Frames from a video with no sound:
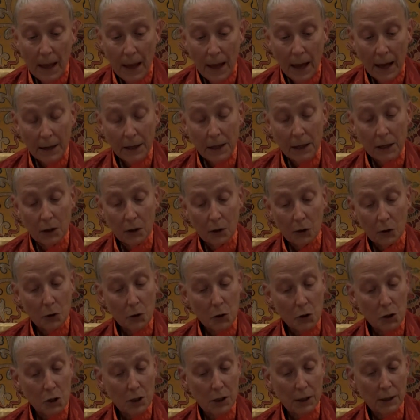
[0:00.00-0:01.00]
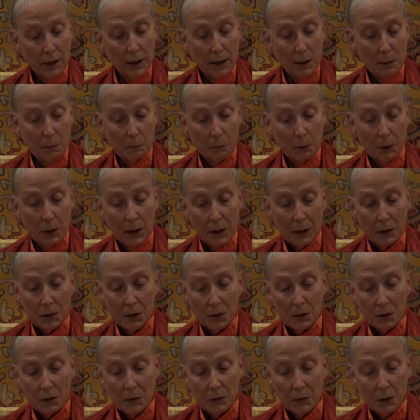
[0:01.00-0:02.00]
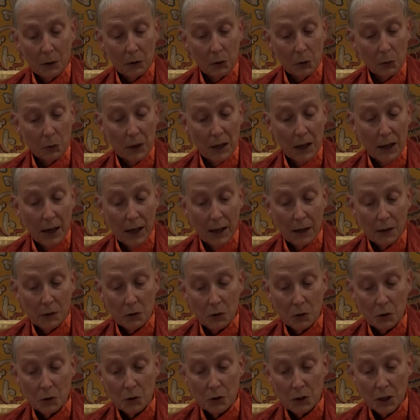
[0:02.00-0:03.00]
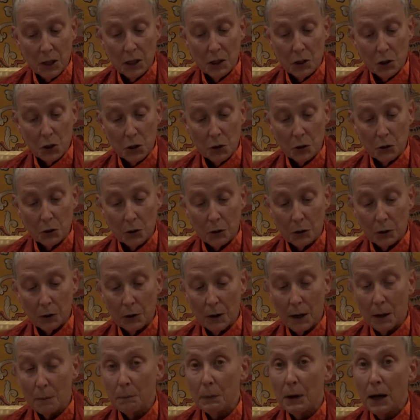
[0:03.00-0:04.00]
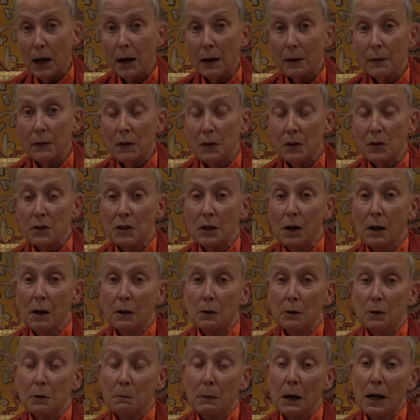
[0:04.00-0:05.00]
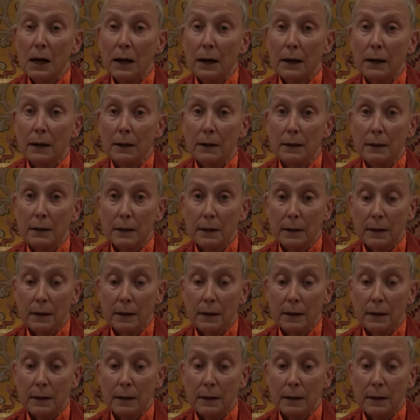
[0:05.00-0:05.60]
And he urgently impressed the 3 answers in turn upon the Tsar's mind.